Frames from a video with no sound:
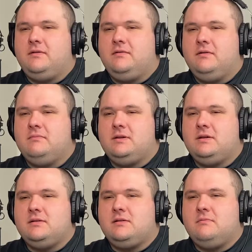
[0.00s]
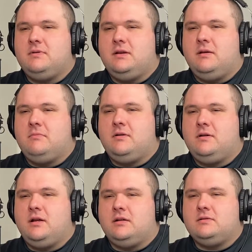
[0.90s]
cream cheese company named their
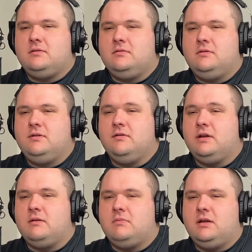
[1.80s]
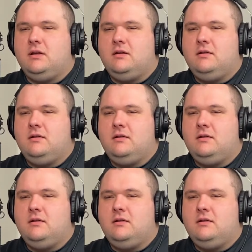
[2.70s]
console? Creamy.